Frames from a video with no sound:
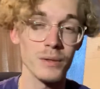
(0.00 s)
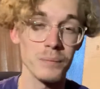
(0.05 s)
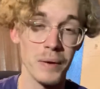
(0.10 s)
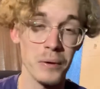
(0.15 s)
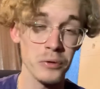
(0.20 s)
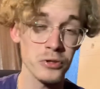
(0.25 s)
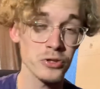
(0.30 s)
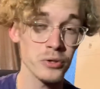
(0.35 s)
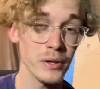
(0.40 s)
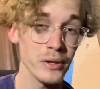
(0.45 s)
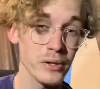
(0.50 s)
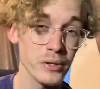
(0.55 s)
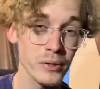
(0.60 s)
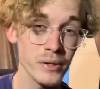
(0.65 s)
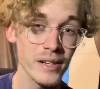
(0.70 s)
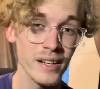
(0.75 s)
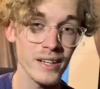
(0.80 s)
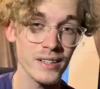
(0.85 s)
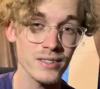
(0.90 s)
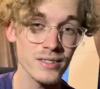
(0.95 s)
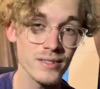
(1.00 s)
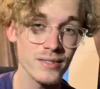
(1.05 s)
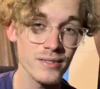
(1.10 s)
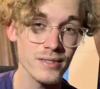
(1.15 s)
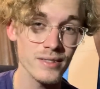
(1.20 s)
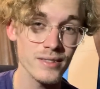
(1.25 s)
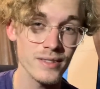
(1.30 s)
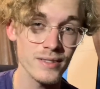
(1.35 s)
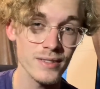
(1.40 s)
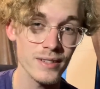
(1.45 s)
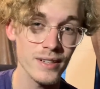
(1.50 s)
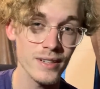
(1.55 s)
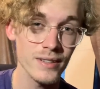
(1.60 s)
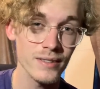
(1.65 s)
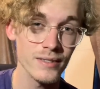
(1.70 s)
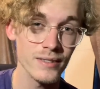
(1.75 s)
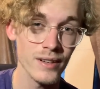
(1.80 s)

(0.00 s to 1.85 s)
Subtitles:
my trailer reactions to Tenet